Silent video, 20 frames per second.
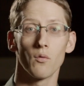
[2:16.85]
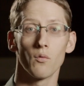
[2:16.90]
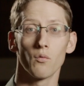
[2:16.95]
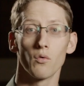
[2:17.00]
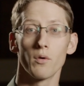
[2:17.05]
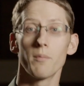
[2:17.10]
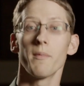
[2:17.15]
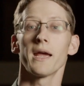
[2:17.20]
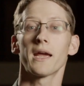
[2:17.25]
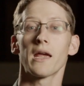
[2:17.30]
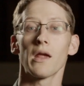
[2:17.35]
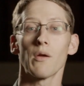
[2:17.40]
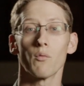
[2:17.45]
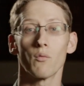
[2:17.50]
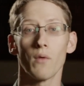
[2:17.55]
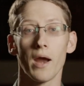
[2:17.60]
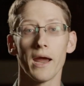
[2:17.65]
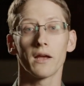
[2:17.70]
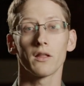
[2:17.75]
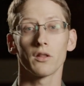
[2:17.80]
would make a
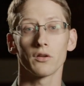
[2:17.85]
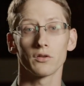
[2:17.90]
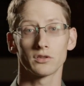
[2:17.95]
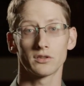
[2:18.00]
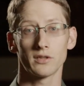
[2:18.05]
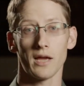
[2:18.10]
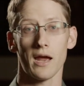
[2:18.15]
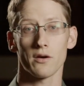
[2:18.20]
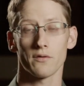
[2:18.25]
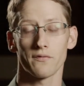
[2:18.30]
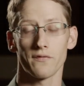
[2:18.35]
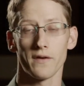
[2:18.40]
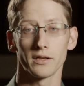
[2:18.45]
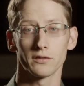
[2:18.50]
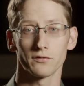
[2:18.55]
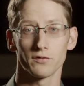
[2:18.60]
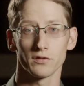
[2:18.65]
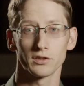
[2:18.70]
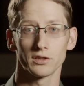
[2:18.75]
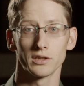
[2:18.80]
regular
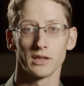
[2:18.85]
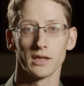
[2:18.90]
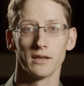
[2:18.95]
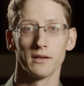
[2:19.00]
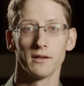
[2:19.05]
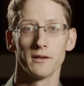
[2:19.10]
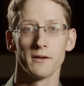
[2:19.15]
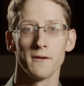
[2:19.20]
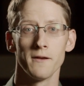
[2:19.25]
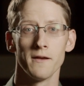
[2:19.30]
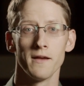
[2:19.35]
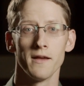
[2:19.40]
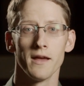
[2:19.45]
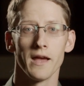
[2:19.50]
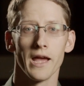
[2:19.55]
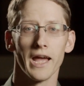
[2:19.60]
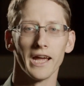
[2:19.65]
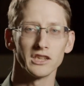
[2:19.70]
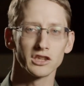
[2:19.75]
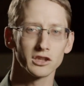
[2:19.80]
sacrifice for sin.
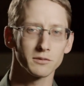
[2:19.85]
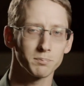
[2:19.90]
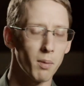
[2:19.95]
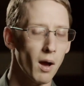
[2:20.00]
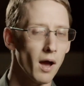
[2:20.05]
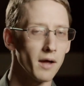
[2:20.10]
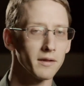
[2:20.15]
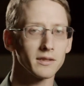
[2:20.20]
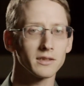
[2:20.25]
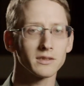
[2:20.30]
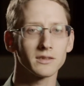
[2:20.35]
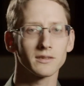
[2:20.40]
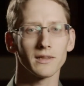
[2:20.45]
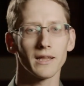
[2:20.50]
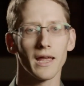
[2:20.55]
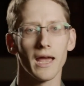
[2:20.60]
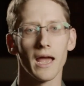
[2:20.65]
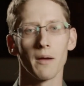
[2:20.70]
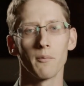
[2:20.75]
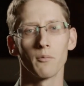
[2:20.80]
A spotless
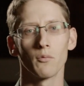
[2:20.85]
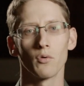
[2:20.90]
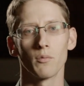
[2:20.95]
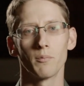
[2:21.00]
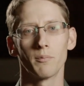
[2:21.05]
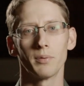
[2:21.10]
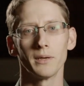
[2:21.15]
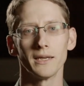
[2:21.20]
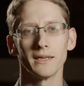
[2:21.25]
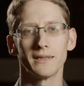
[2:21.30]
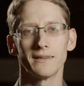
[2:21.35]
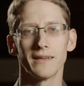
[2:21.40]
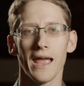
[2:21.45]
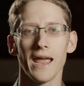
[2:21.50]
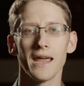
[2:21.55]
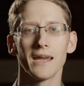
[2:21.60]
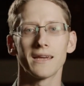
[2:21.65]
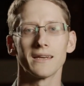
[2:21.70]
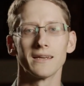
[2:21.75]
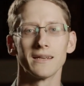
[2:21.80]
lamb would be
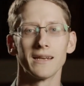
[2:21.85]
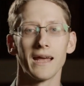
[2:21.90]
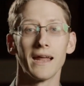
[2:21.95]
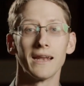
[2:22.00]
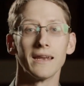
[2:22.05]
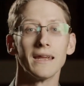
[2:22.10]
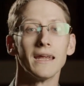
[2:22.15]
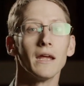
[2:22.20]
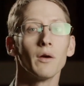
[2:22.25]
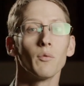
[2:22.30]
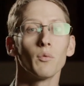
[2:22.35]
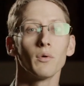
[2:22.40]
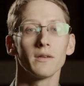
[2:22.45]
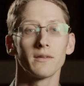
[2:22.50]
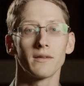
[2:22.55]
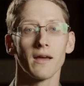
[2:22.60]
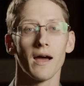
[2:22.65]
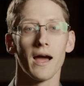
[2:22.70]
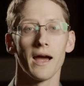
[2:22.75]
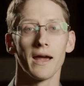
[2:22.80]
taken and it
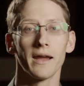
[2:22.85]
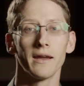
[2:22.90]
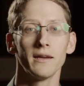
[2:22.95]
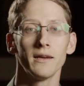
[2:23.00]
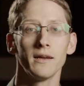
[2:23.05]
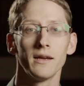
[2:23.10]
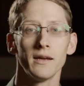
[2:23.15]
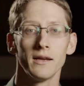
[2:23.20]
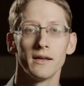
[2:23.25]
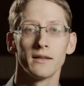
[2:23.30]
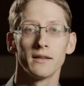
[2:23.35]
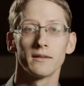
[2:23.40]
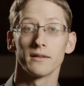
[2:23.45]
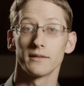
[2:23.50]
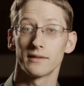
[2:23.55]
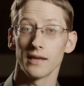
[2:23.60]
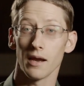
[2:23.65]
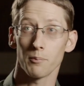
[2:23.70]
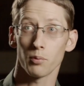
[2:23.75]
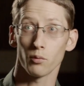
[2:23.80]
would die to
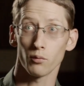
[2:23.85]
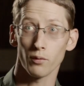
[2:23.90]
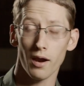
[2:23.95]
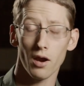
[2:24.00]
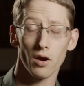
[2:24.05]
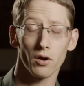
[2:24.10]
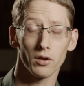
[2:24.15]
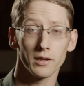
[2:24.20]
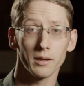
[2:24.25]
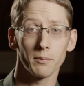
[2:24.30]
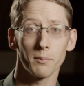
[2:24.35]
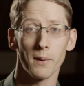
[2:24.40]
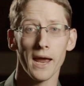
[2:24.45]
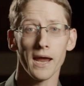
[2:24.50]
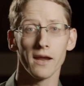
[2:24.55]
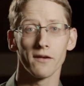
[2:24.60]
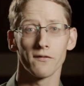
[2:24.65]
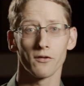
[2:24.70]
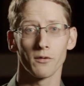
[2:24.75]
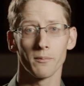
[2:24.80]
temporarily
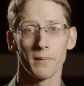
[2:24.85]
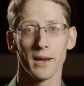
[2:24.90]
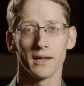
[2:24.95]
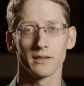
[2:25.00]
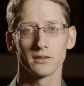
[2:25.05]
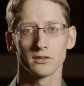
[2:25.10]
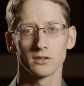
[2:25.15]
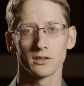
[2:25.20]
pay for man's